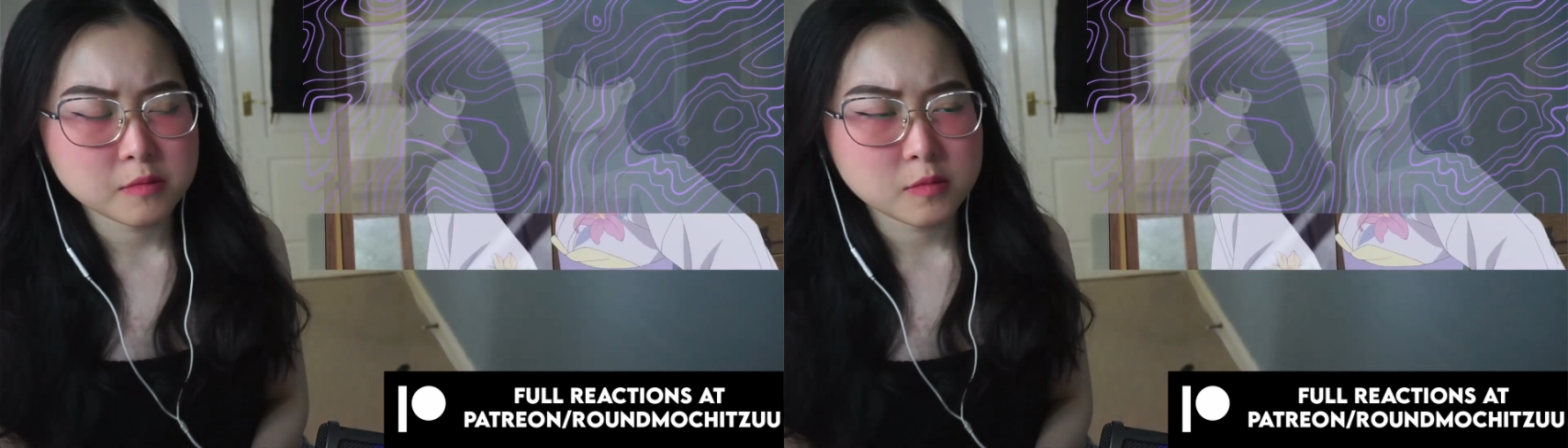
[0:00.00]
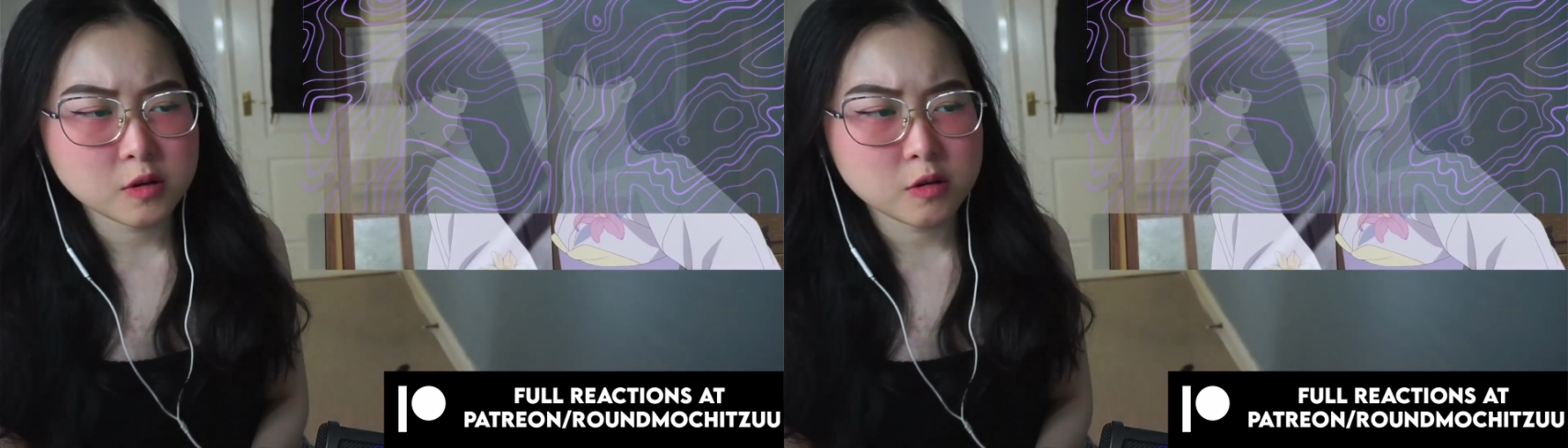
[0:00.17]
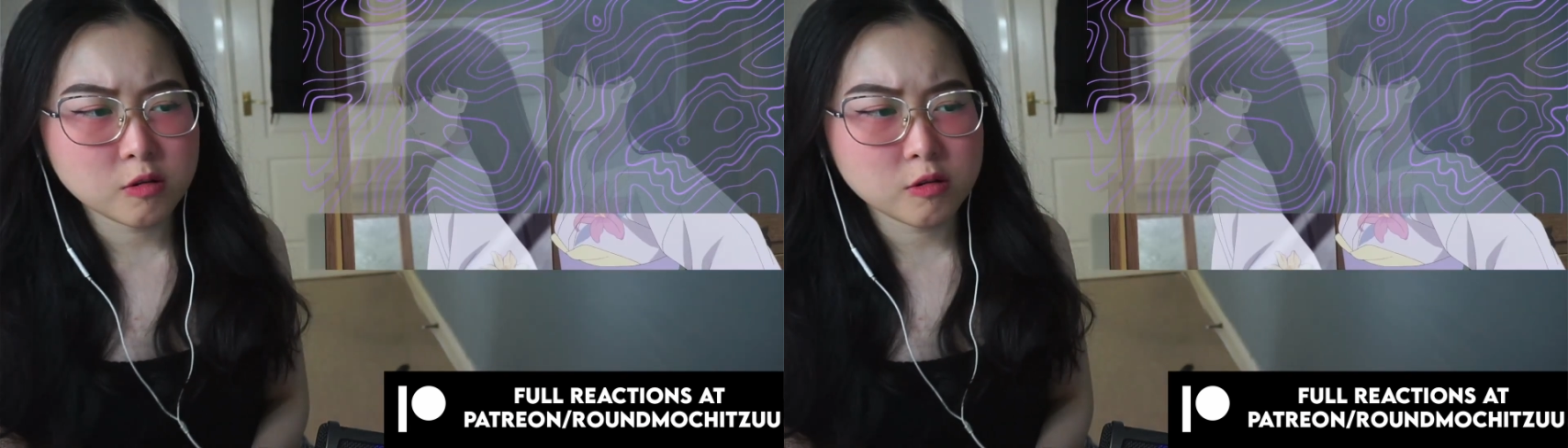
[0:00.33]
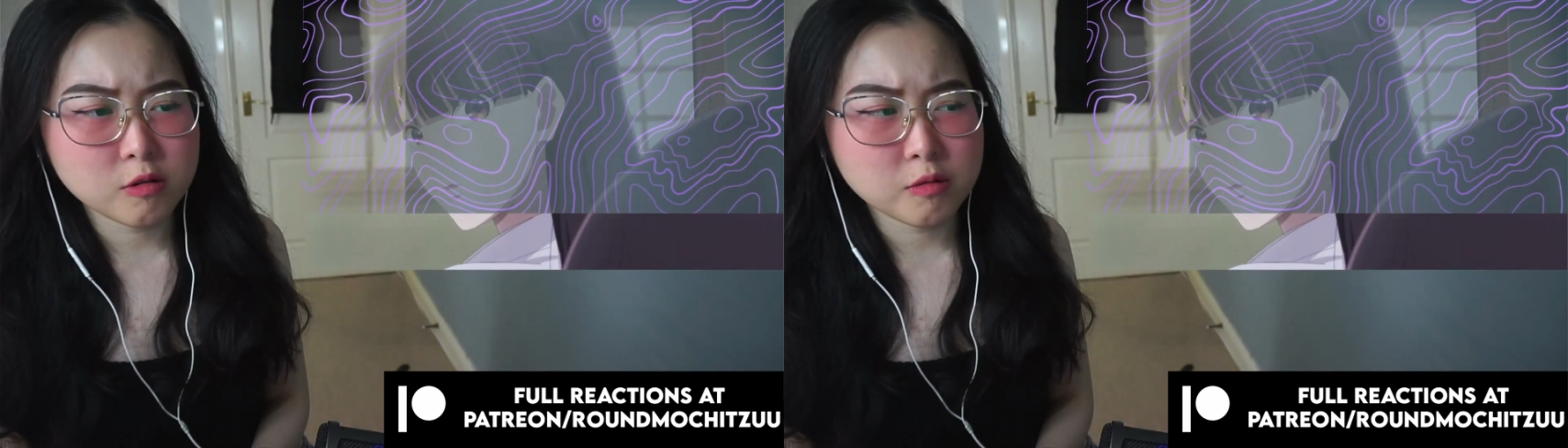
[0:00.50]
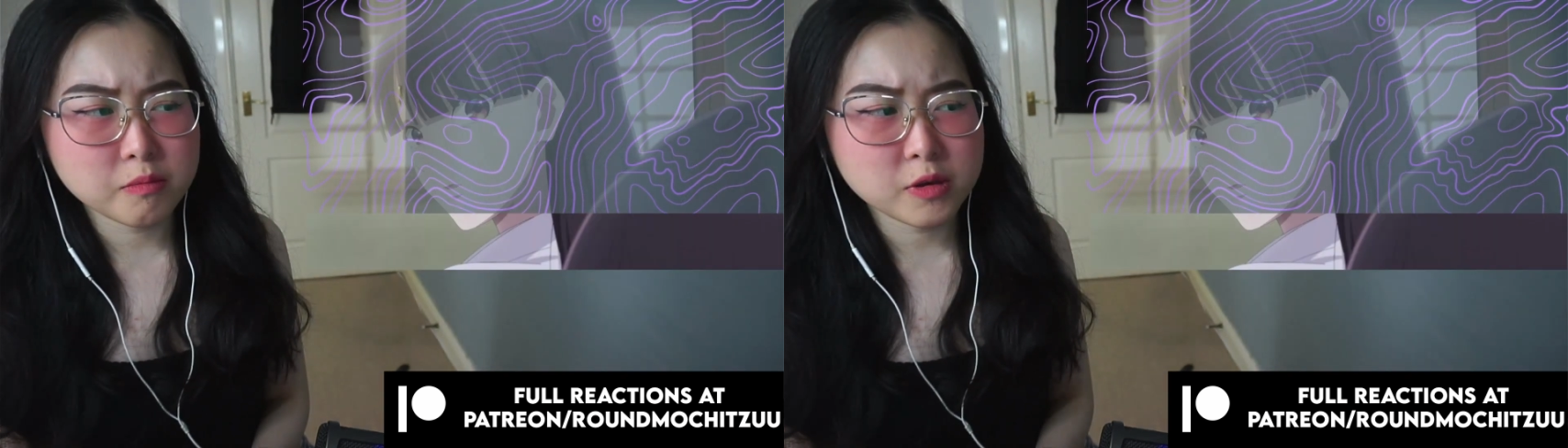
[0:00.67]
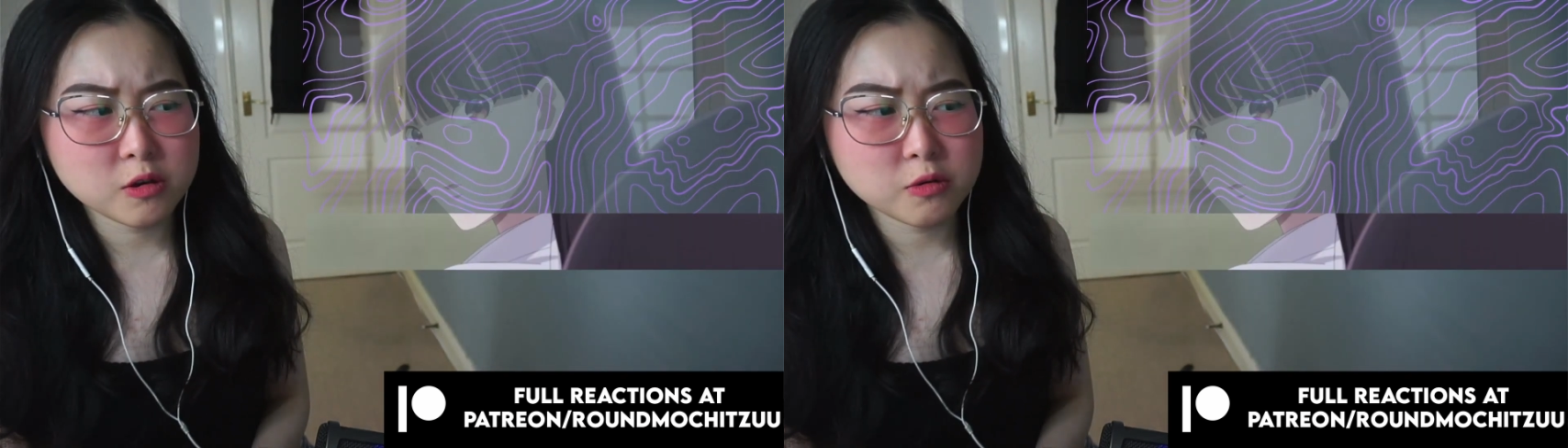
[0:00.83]
Oh,
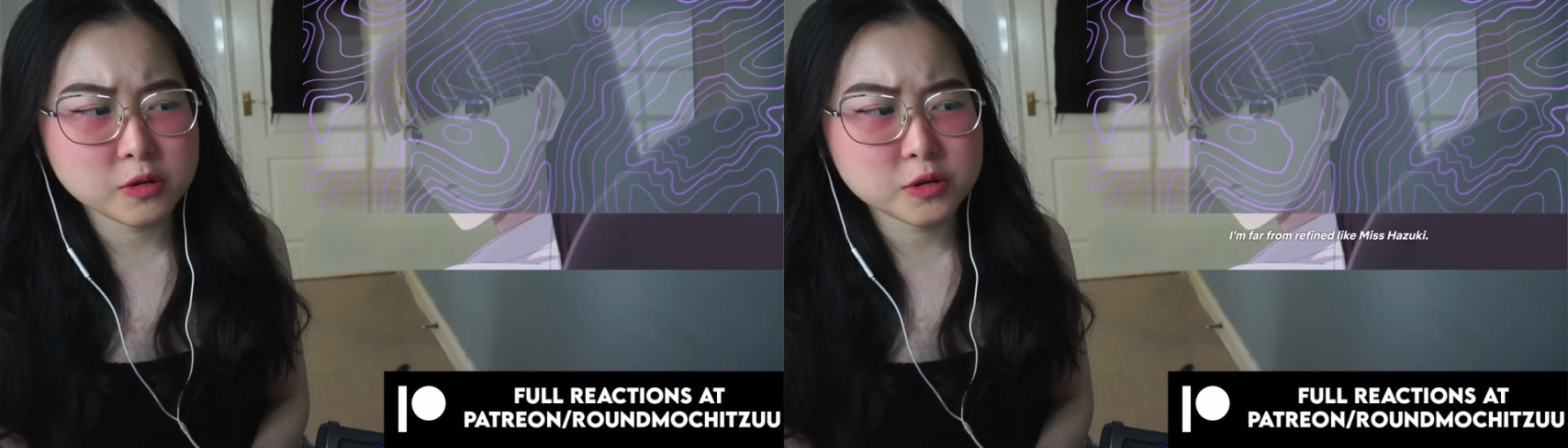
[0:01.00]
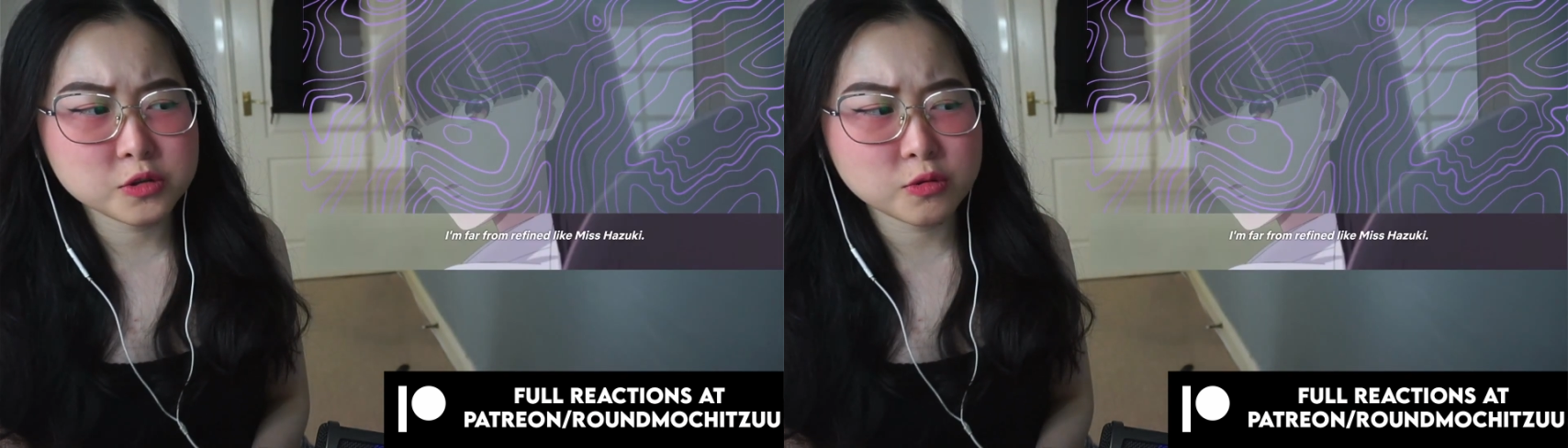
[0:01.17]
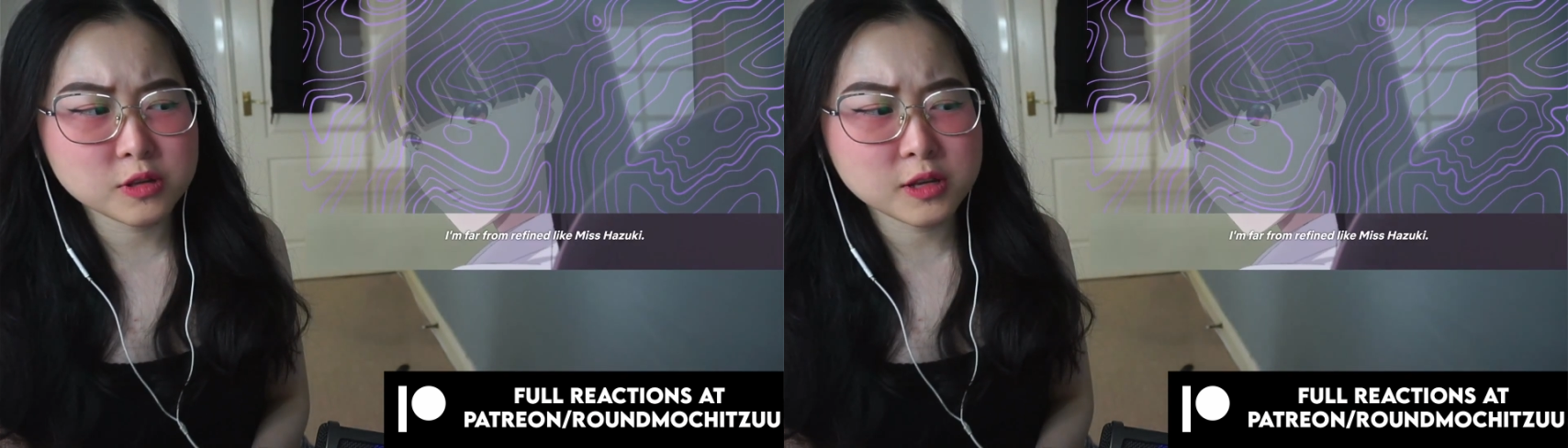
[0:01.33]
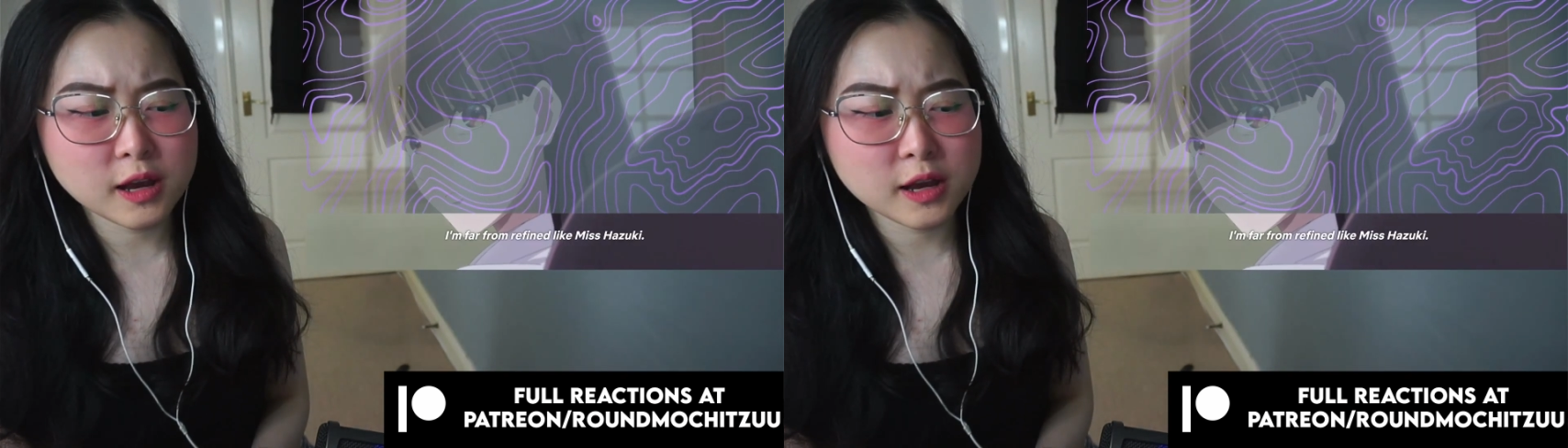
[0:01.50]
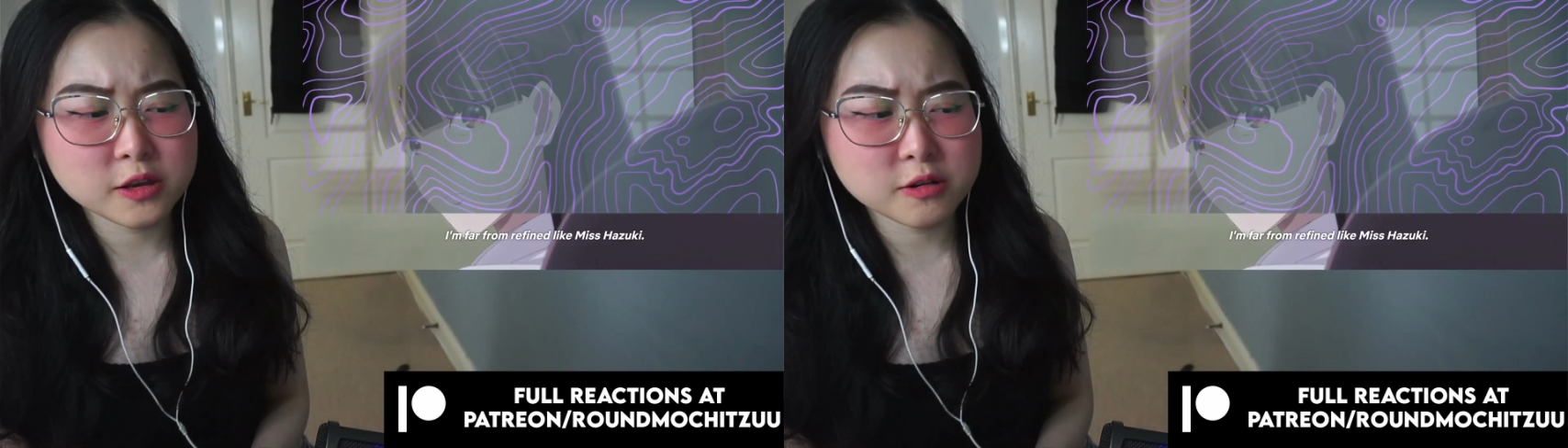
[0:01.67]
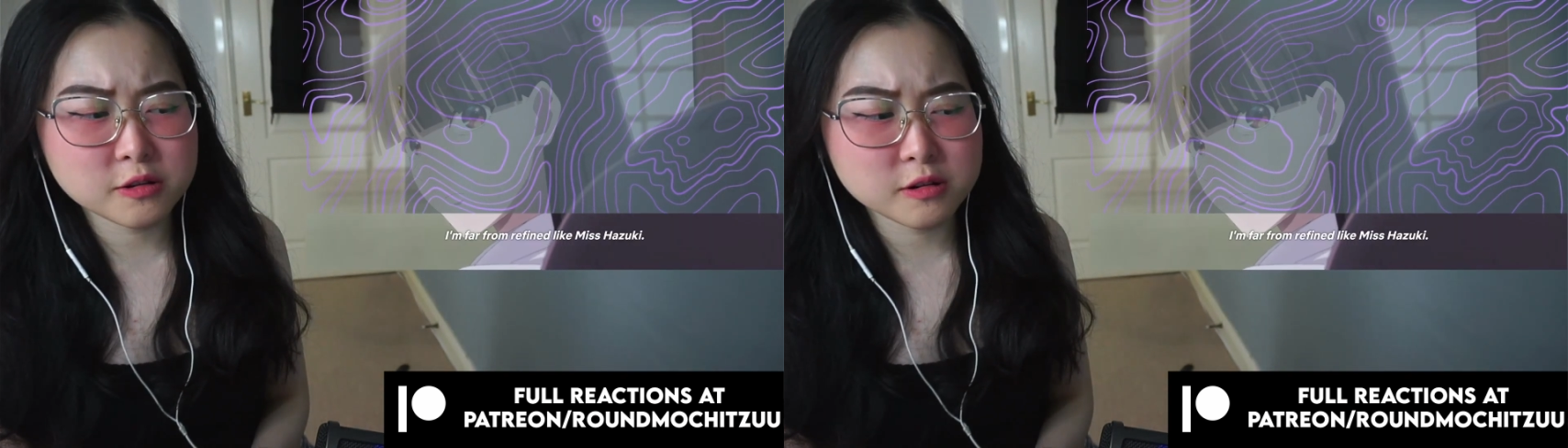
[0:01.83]
MIYO is so
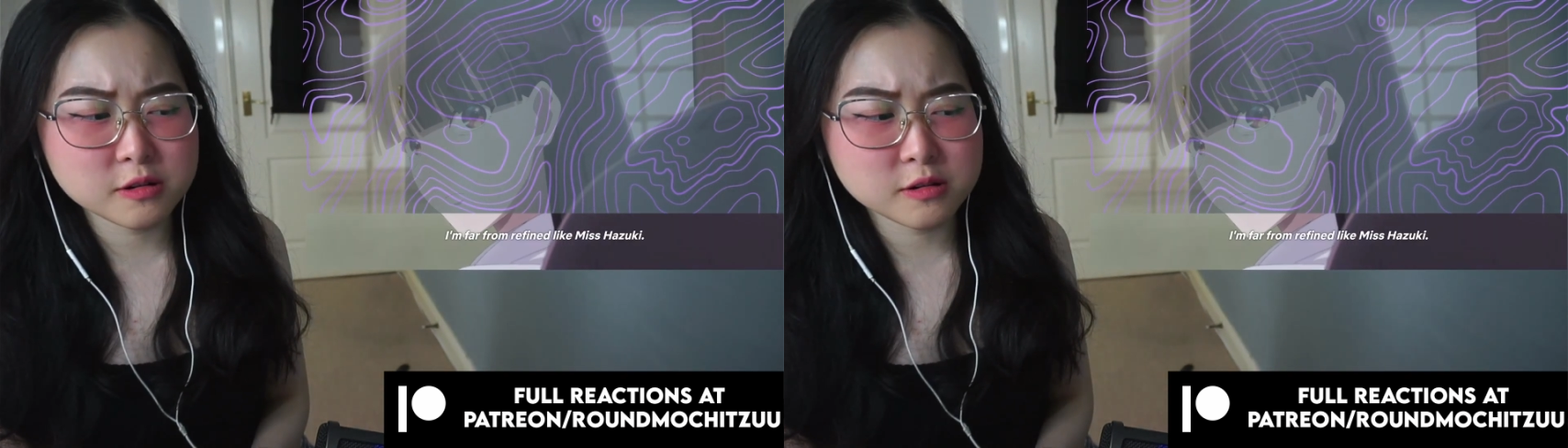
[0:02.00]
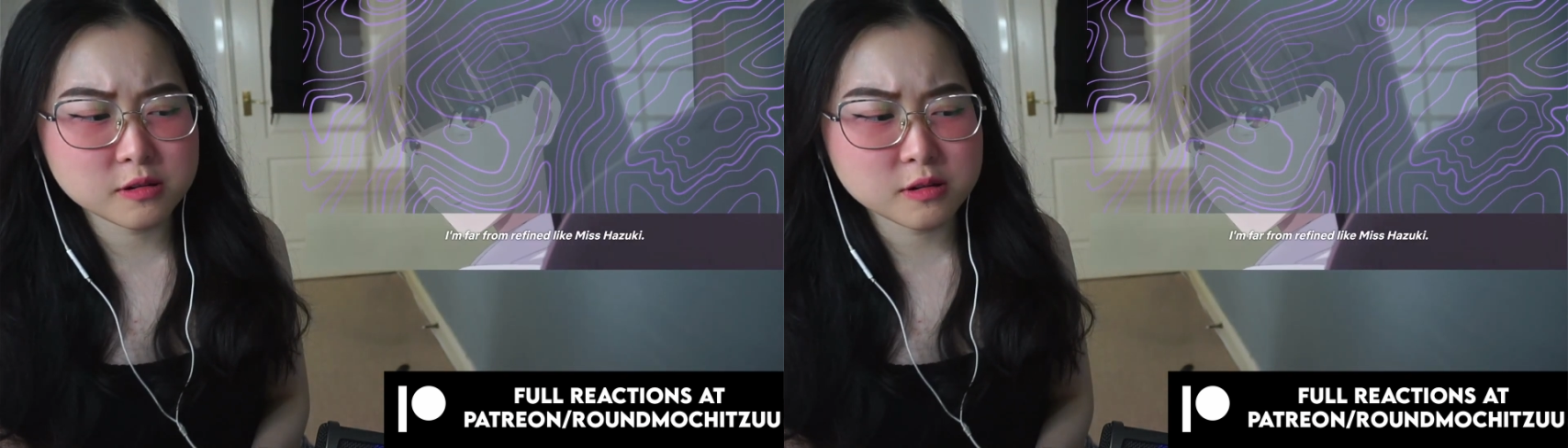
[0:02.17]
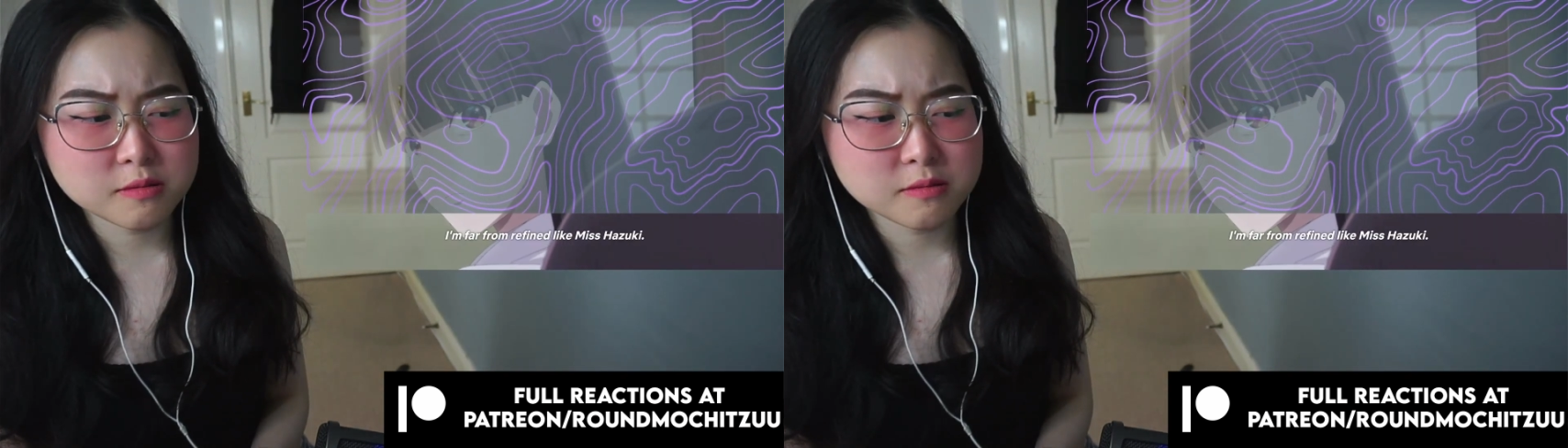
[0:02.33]
tired.